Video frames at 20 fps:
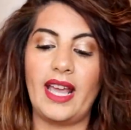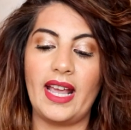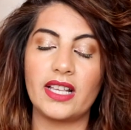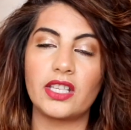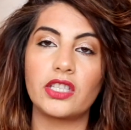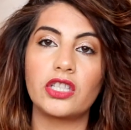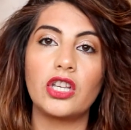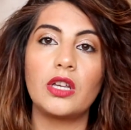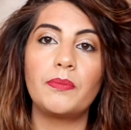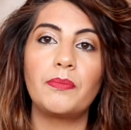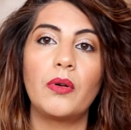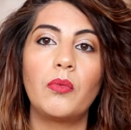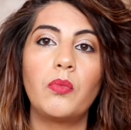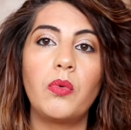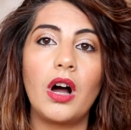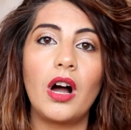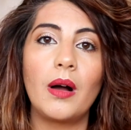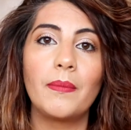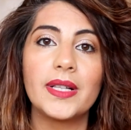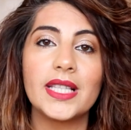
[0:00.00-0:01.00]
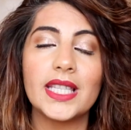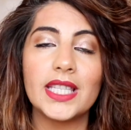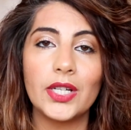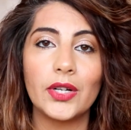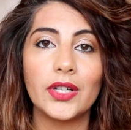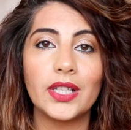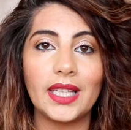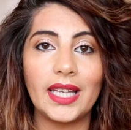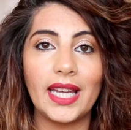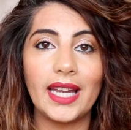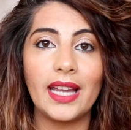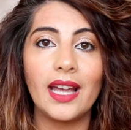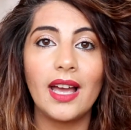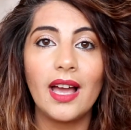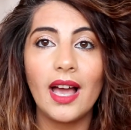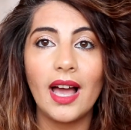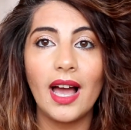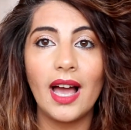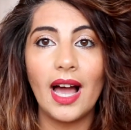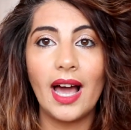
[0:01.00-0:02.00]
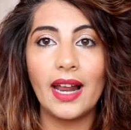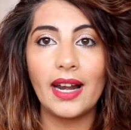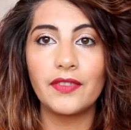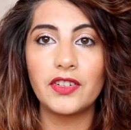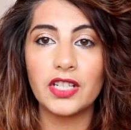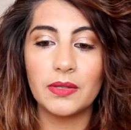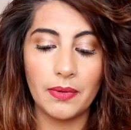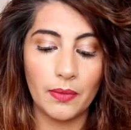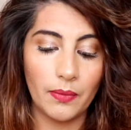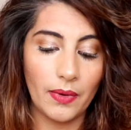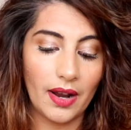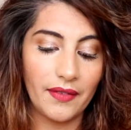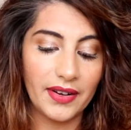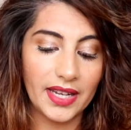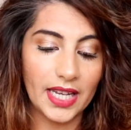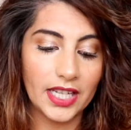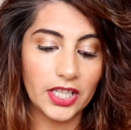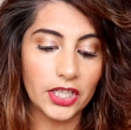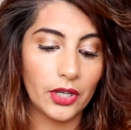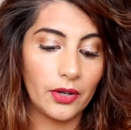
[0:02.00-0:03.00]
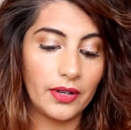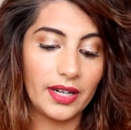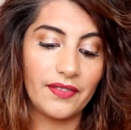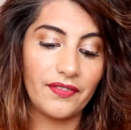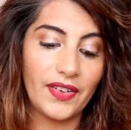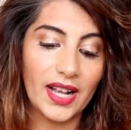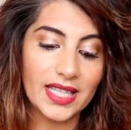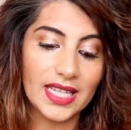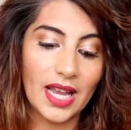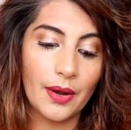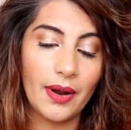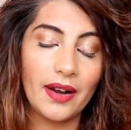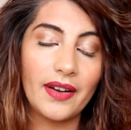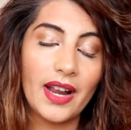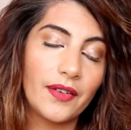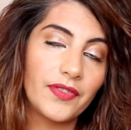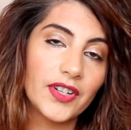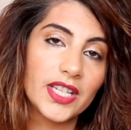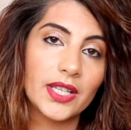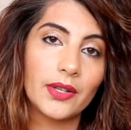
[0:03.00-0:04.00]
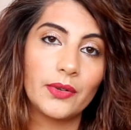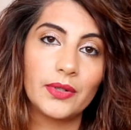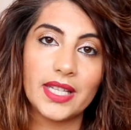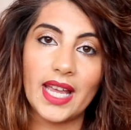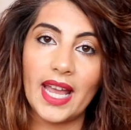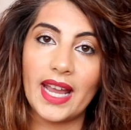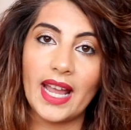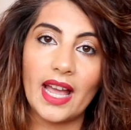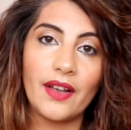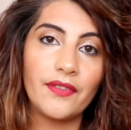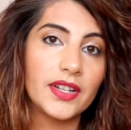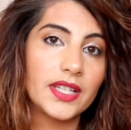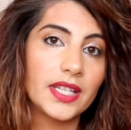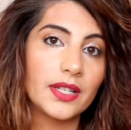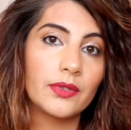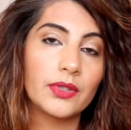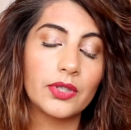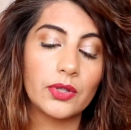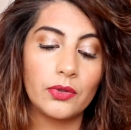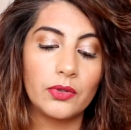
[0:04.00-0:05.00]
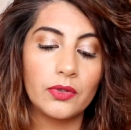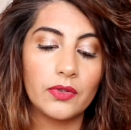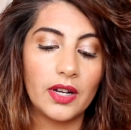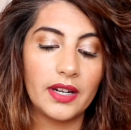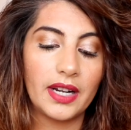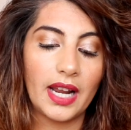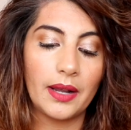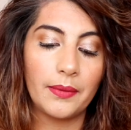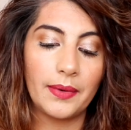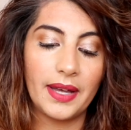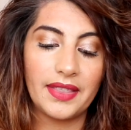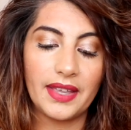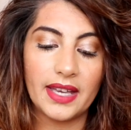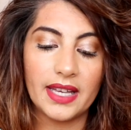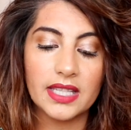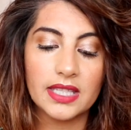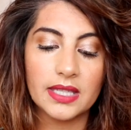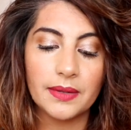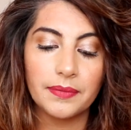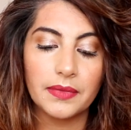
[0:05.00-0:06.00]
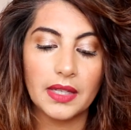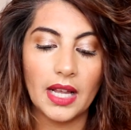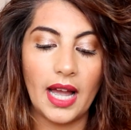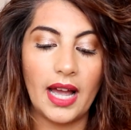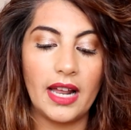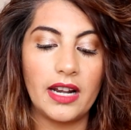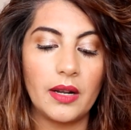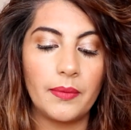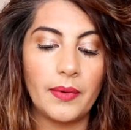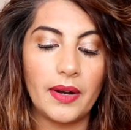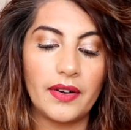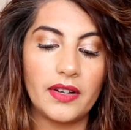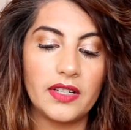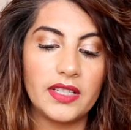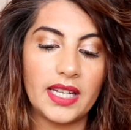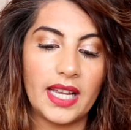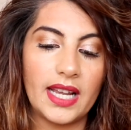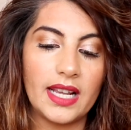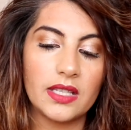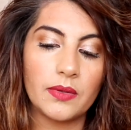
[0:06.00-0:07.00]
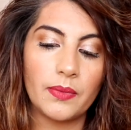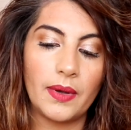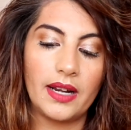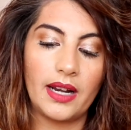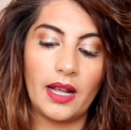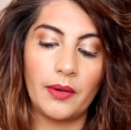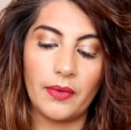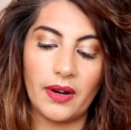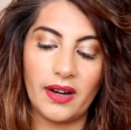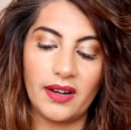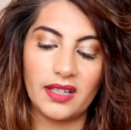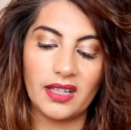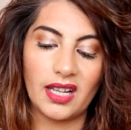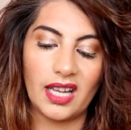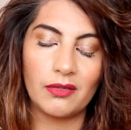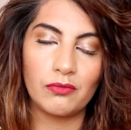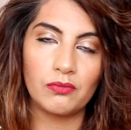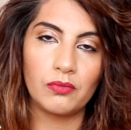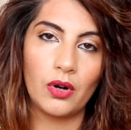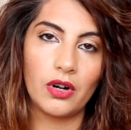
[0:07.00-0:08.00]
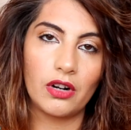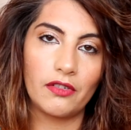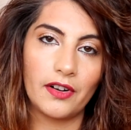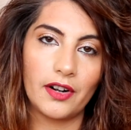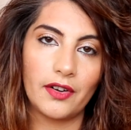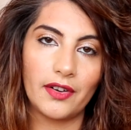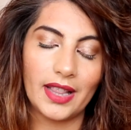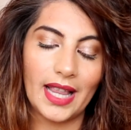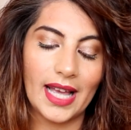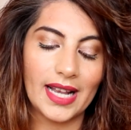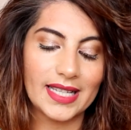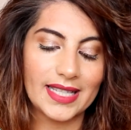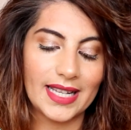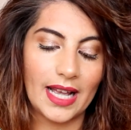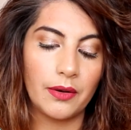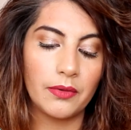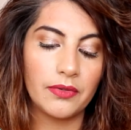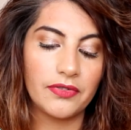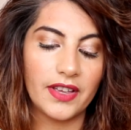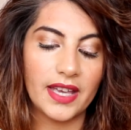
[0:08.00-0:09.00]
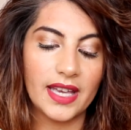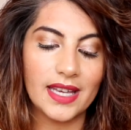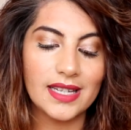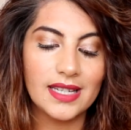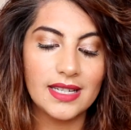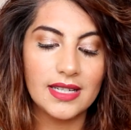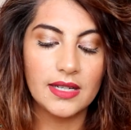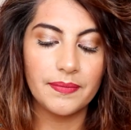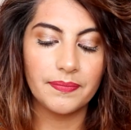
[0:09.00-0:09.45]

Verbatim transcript: it. It's super warm and snuggly, and I've just been wearing it a ton. In fact, I wear it every single day. Every single school run I wear this, and I wear it on days when I'm wearing like more of a relaxed outfit,